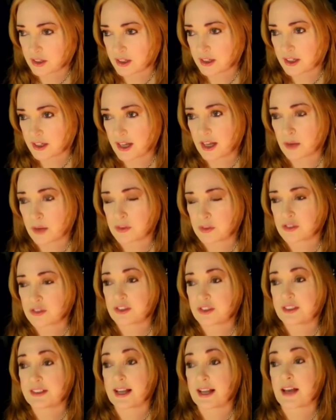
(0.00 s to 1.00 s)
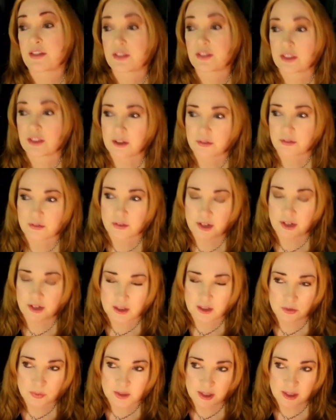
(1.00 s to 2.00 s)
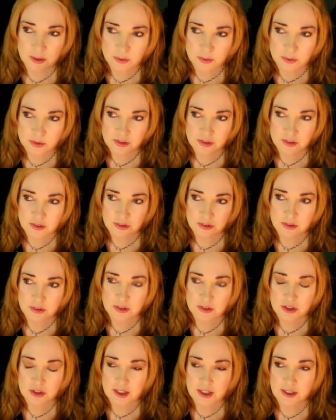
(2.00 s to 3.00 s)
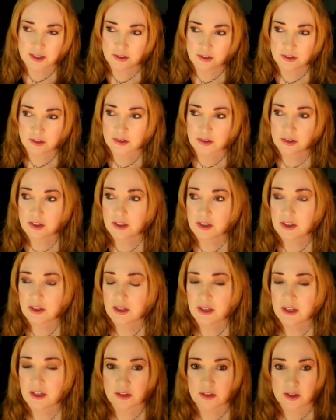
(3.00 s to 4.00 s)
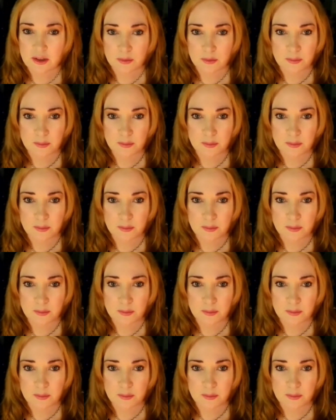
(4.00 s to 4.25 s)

and I was deathly afraid when I was a child that